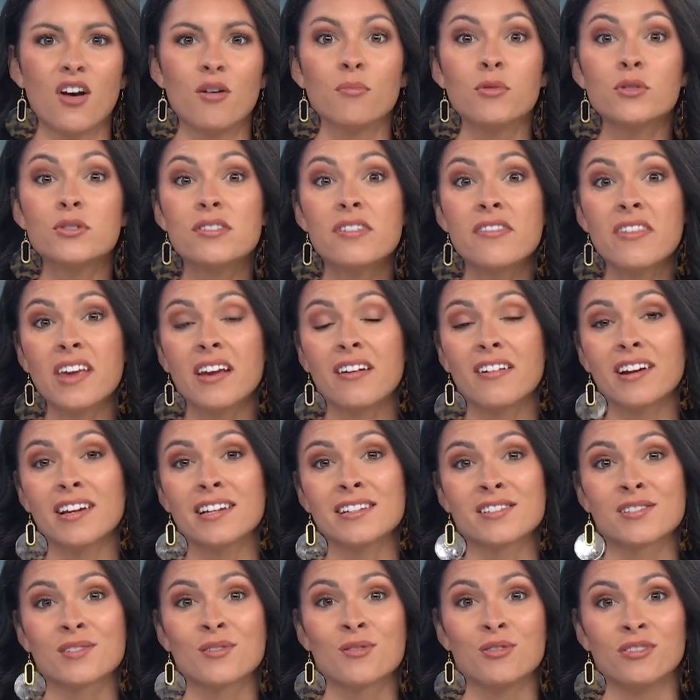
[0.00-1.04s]
Most of the
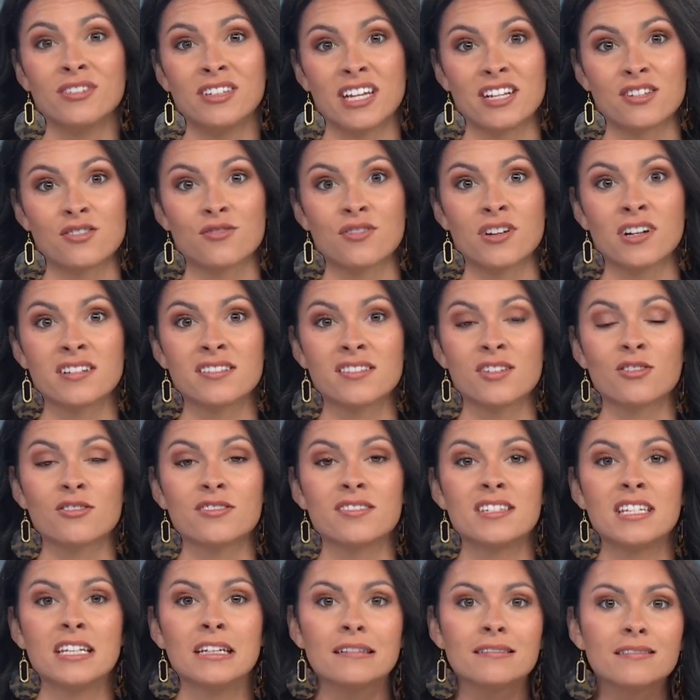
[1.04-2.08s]
area's school districts are
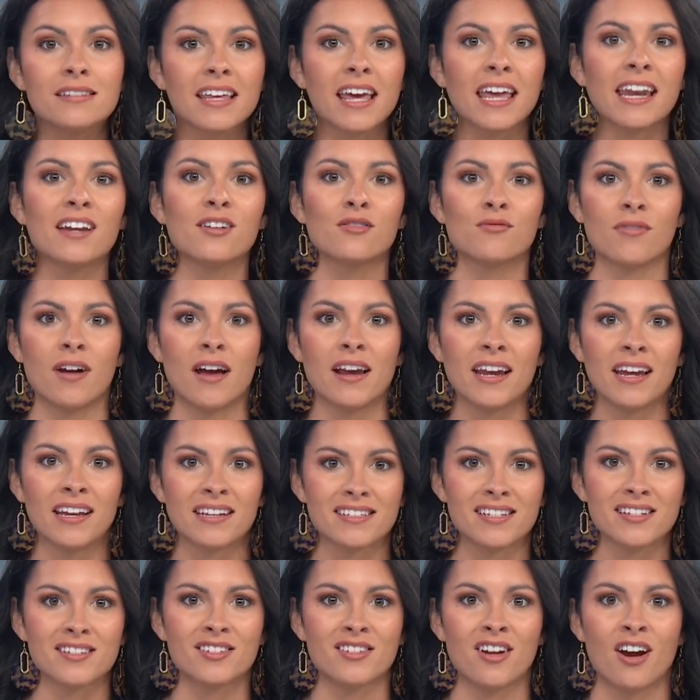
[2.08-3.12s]
still getting ready
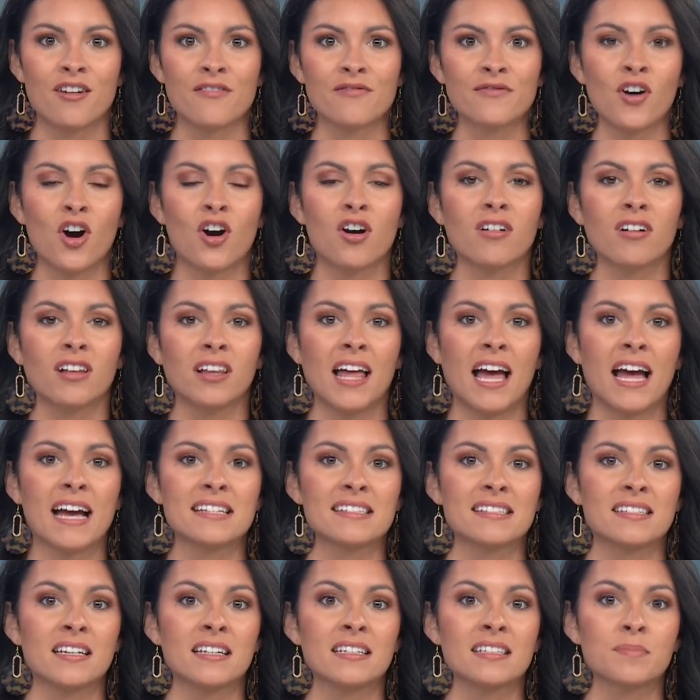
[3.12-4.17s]
to start fall
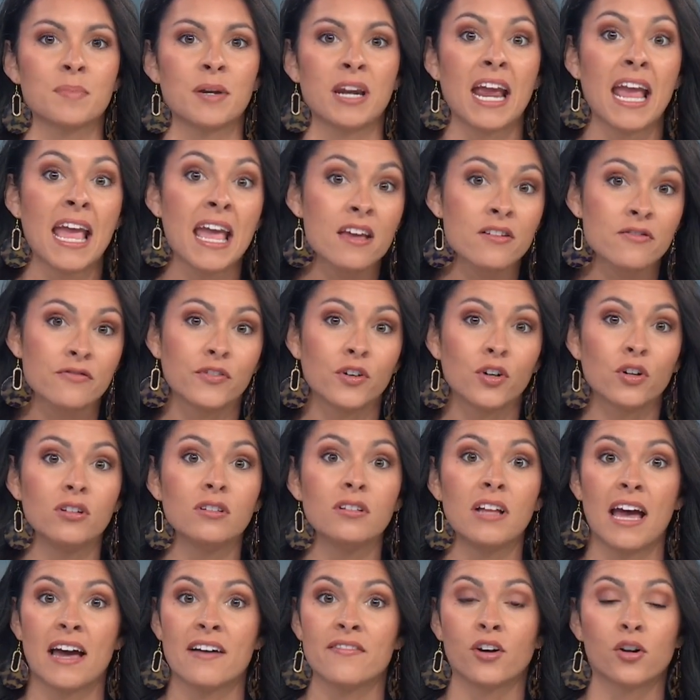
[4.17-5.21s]
classes, but a
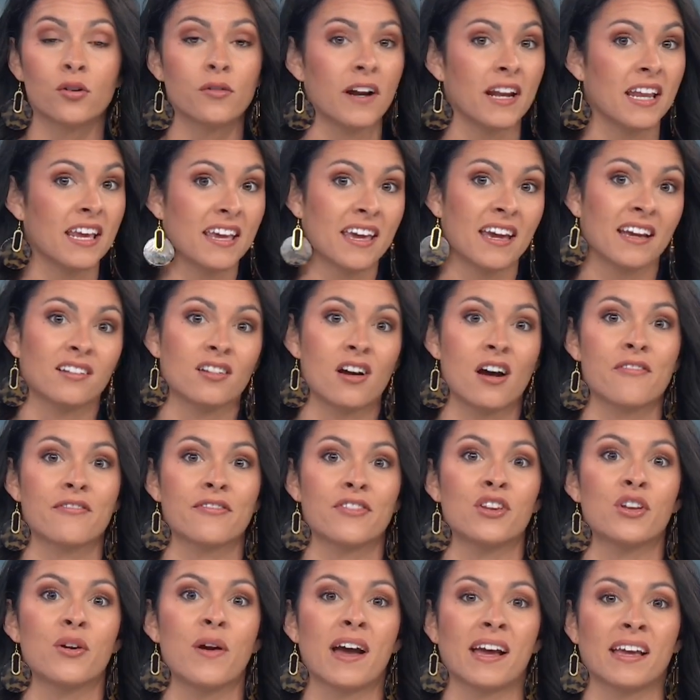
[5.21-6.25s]
handful have already kicked off
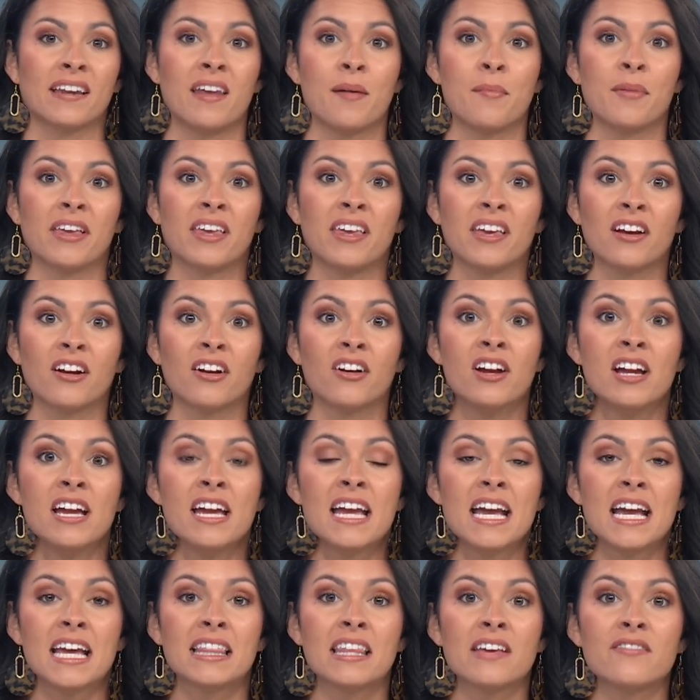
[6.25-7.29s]
the new academic year,
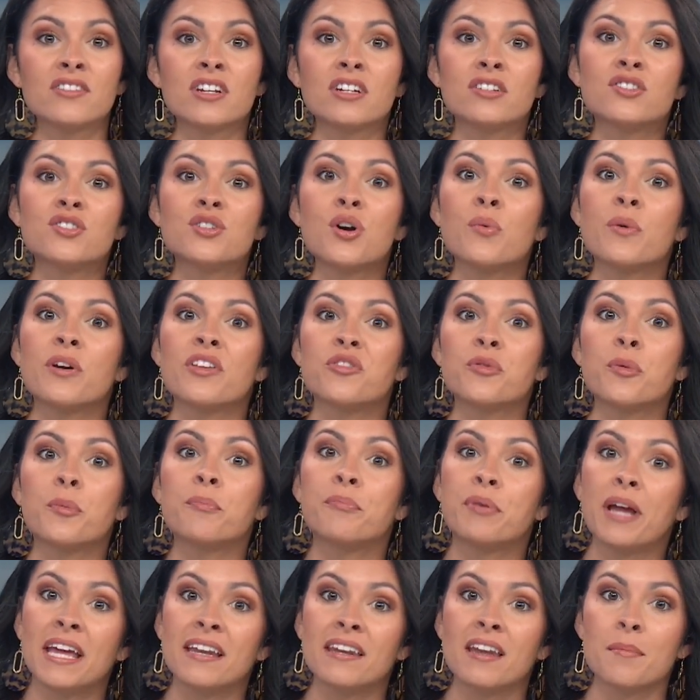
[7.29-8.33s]
and they've done so with
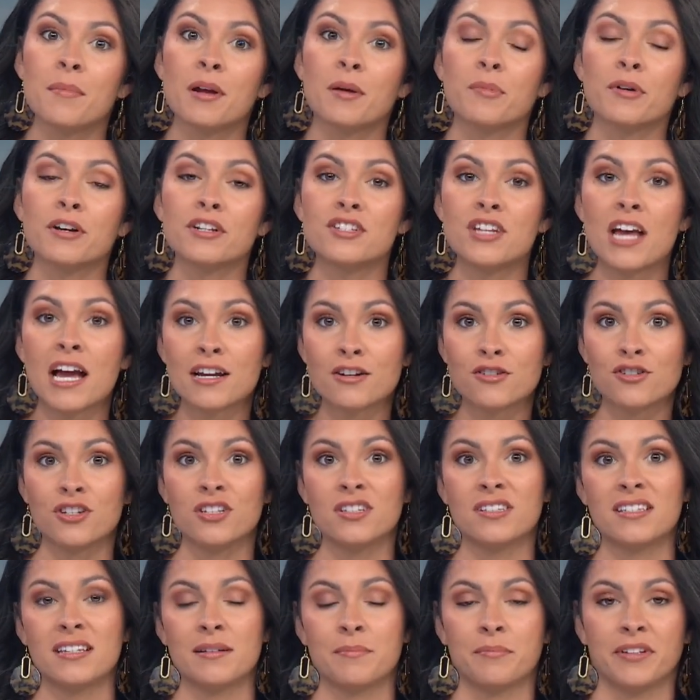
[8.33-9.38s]
pandemic
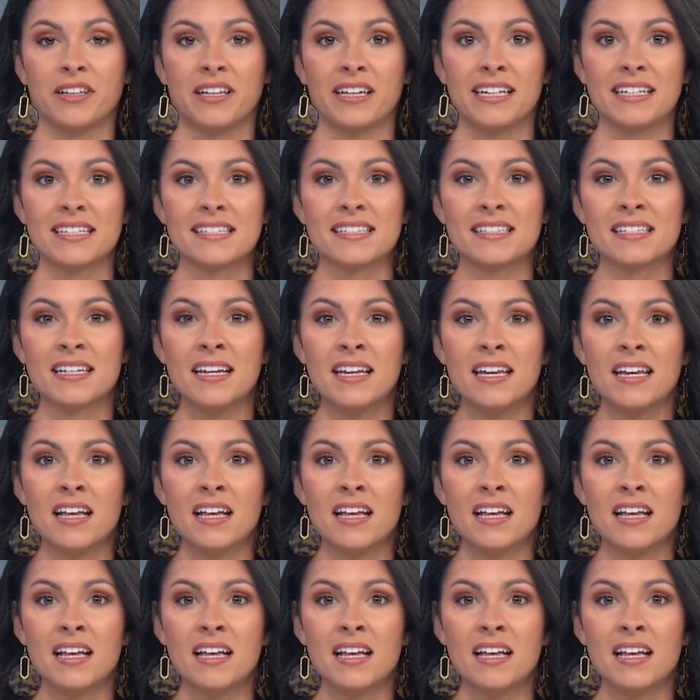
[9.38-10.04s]
protections in place.